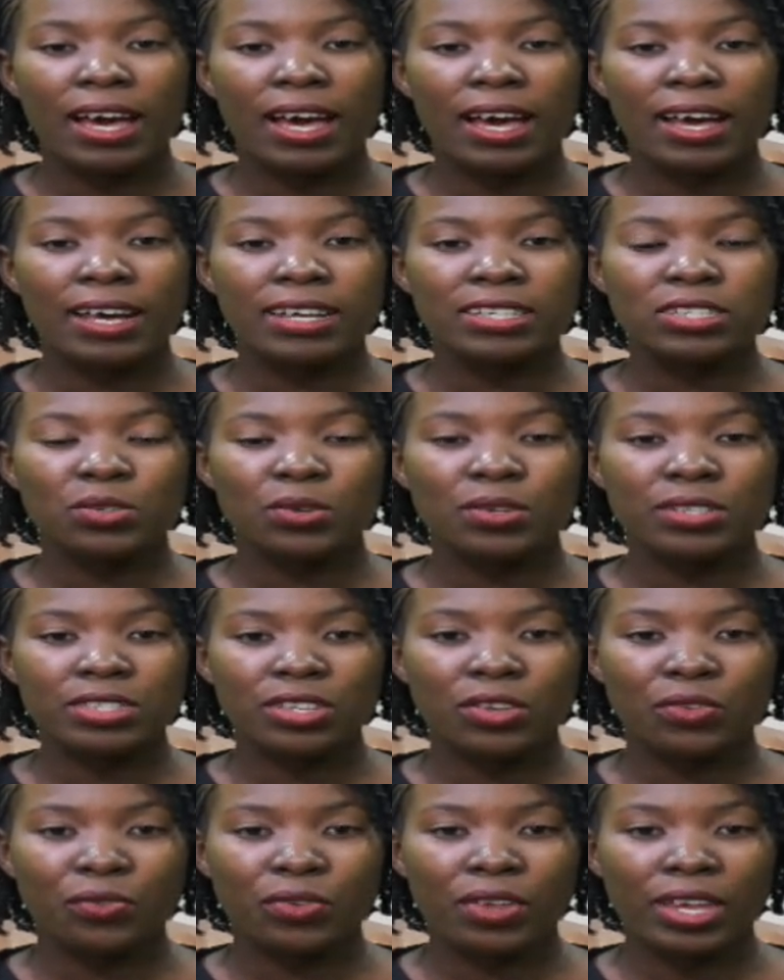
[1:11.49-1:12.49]
so
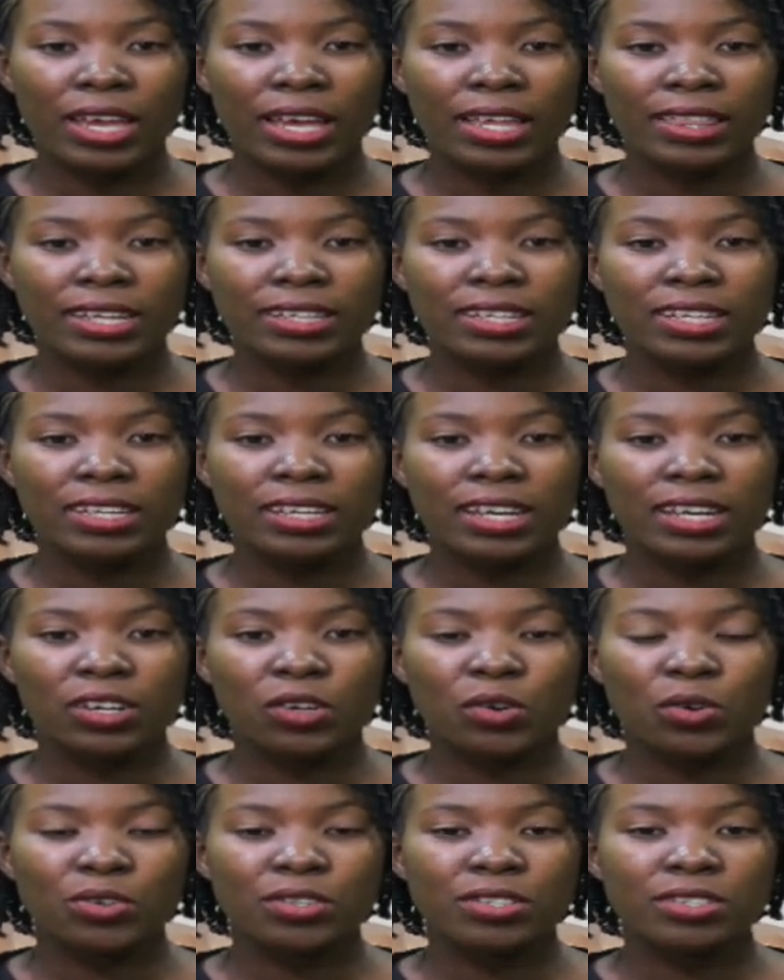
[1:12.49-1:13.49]
severe that it can
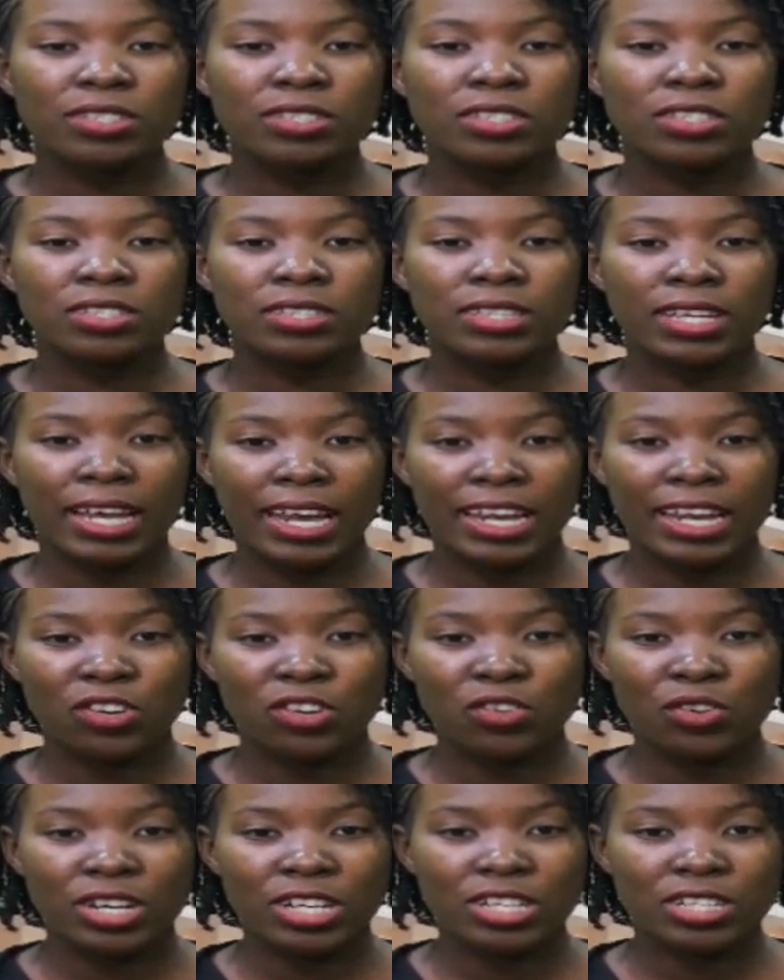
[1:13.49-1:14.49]
cause
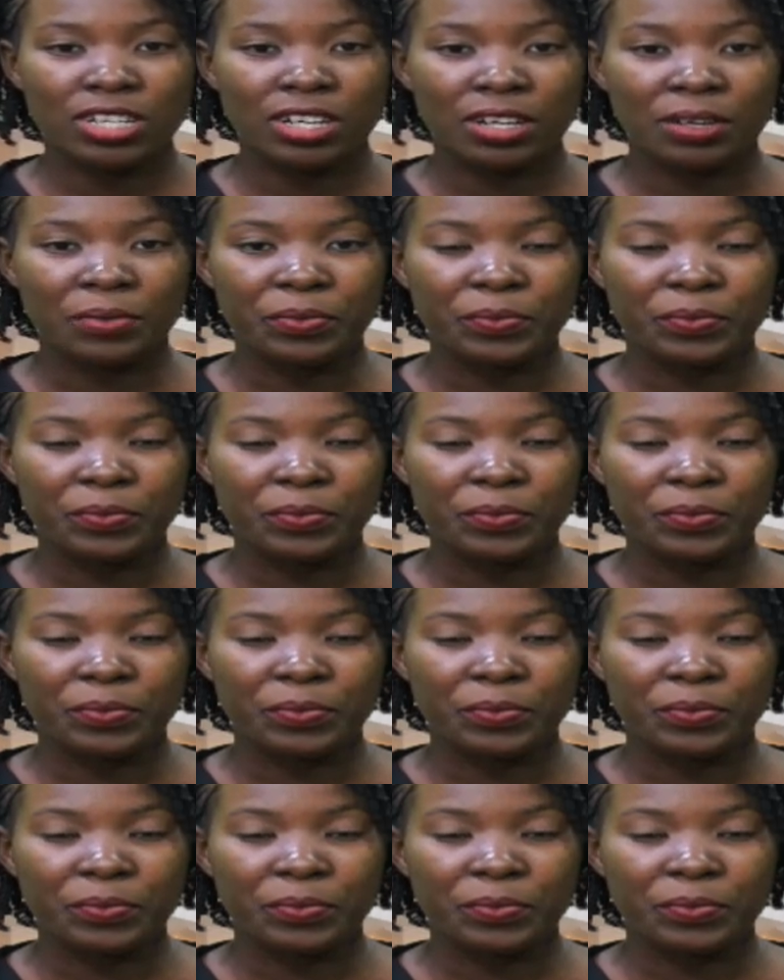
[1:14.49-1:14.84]
dehydration.